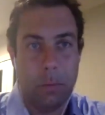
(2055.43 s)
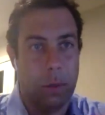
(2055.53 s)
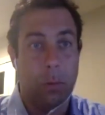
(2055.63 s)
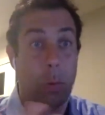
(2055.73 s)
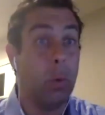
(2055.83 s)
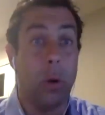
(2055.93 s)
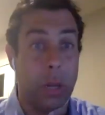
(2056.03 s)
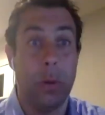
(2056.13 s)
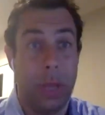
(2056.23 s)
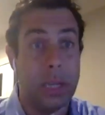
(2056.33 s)
when
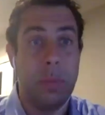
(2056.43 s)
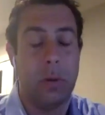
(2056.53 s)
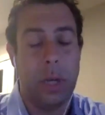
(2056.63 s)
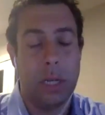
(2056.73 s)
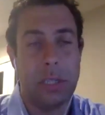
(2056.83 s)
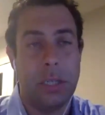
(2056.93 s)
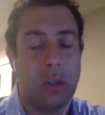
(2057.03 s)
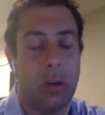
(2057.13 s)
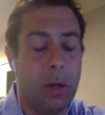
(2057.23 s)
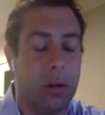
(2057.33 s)
working with us, between us and
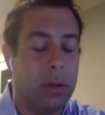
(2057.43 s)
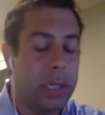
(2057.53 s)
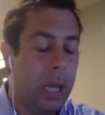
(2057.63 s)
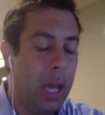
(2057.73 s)
distributors,